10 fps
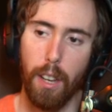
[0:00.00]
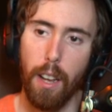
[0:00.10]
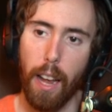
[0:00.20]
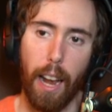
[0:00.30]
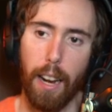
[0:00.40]

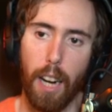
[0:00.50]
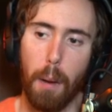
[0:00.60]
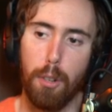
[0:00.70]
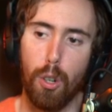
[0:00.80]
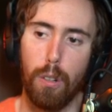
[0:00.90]
And
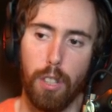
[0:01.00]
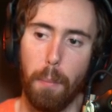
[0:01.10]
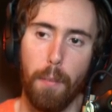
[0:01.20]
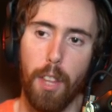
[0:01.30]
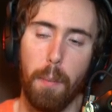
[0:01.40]
I'm sure some
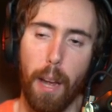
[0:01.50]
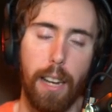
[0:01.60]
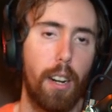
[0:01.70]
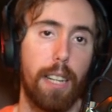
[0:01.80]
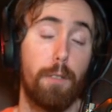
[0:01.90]
of them,
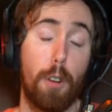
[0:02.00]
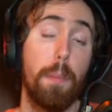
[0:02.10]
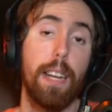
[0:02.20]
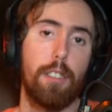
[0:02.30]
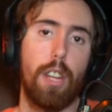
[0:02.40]
and like for
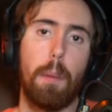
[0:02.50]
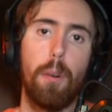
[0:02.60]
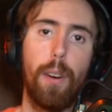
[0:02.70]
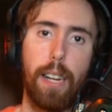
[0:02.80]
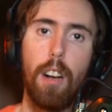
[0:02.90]
me, example,
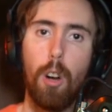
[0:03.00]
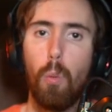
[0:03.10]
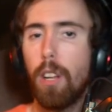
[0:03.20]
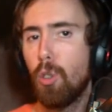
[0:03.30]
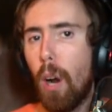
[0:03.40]
like
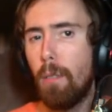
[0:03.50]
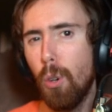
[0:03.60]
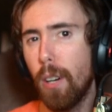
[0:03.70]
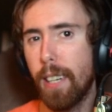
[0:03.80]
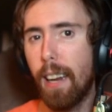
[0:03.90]
what do I
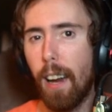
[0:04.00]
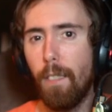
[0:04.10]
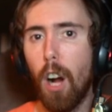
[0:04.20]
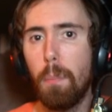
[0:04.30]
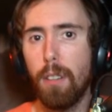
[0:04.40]
really get out of
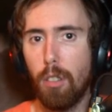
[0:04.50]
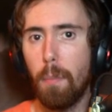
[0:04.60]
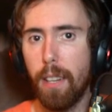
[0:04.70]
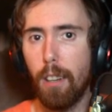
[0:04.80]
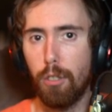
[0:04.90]
helping
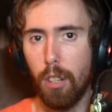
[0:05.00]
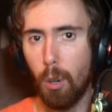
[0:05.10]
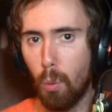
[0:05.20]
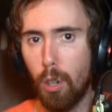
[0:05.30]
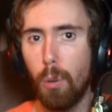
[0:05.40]
somebody else on their
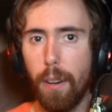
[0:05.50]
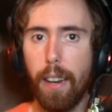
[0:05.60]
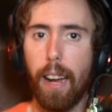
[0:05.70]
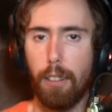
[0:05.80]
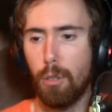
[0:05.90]
Whirlwind
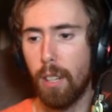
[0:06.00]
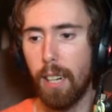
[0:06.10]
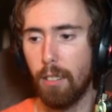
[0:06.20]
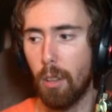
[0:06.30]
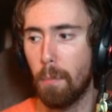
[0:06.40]
axe or
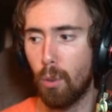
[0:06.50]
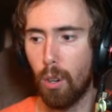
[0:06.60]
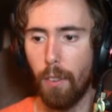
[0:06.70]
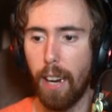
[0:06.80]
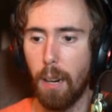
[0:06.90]
getting some sort
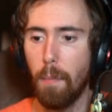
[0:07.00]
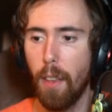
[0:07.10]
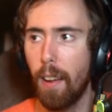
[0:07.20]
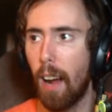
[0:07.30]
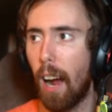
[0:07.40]
of item?
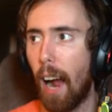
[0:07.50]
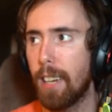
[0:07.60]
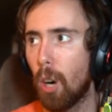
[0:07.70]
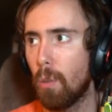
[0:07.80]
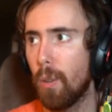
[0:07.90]
I
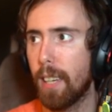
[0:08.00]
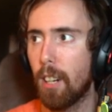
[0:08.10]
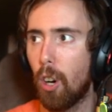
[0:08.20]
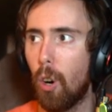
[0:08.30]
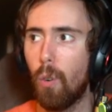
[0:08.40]
don't really get
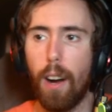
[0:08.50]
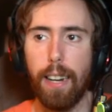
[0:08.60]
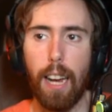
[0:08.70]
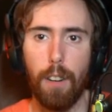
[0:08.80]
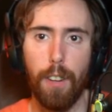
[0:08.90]
a whole lot
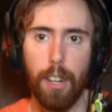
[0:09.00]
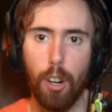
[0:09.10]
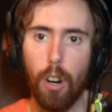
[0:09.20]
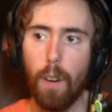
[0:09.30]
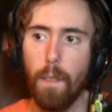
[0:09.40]
out of it at
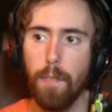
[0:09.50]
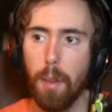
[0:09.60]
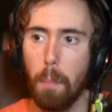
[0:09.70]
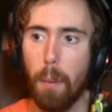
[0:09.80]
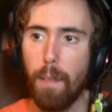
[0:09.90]
all.
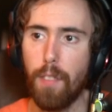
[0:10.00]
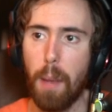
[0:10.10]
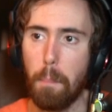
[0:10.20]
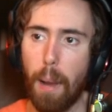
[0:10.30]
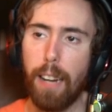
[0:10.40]
But
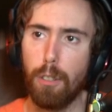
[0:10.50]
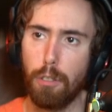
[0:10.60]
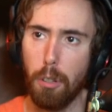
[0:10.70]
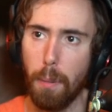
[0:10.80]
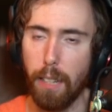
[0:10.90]
it matters
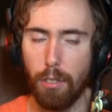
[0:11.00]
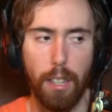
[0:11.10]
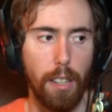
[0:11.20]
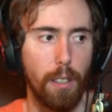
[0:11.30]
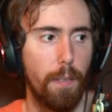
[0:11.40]
to me
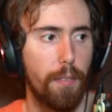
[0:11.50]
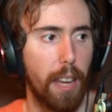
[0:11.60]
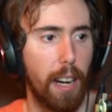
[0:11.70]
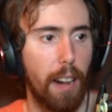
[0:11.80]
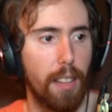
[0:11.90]
still,
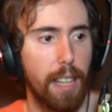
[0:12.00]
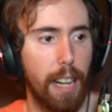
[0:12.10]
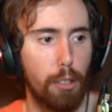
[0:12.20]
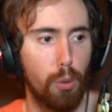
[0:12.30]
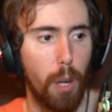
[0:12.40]
And I think
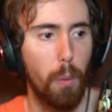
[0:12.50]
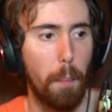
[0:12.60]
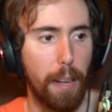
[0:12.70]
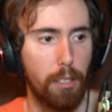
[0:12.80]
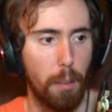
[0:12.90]
that's really what
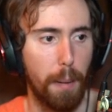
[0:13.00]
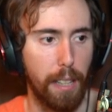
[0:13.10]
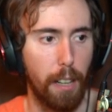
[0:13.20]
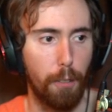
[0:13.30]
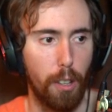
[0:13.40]
makes the big
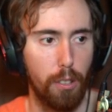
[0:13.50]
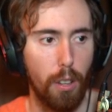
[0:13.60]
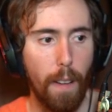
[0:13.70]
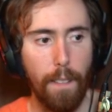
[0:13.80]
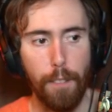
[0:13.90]
difference.
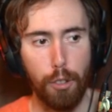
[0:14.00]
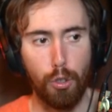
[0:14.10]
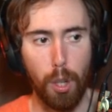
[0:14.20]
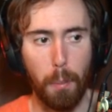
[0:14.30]
Streamer